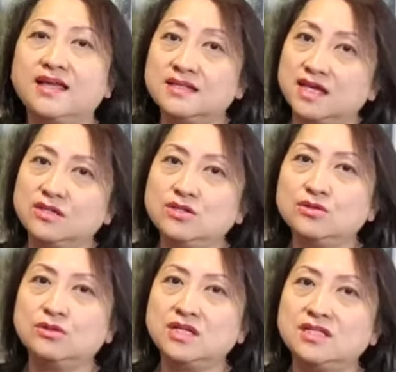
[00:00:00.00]
I can tell
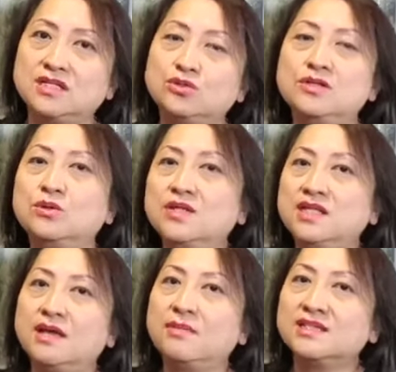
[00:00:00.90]
you don't eat this,
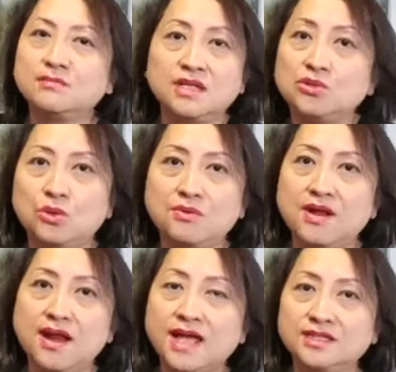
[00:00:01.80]
don't eat that, but sometimes you
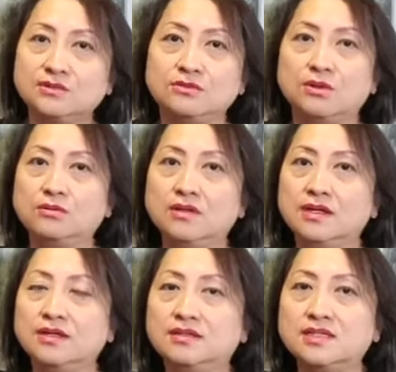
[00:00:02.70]
don't realize,
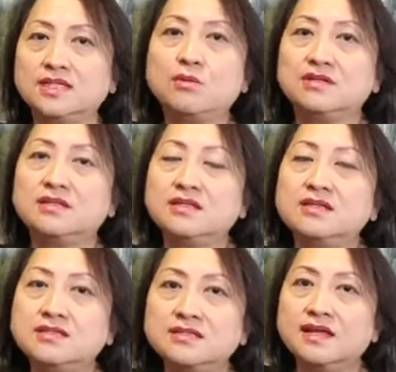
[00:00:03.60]
that some of the
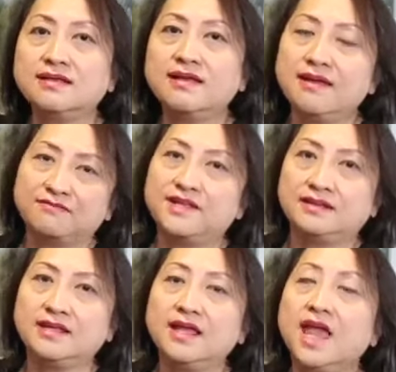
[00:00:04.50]
ththings inside there have
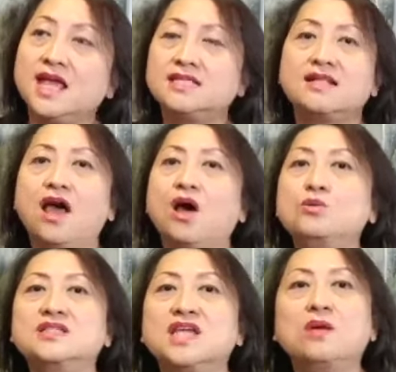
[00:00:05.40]
that thing. It's like I
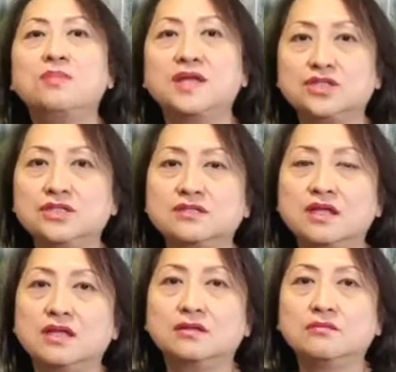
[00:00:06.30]
always tell
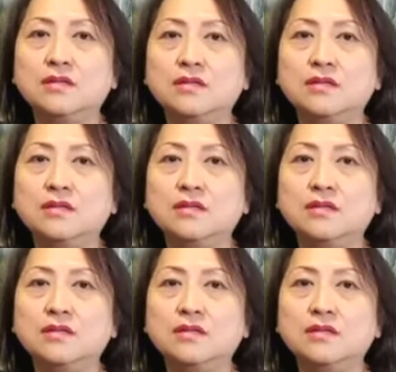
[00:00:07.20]
patients,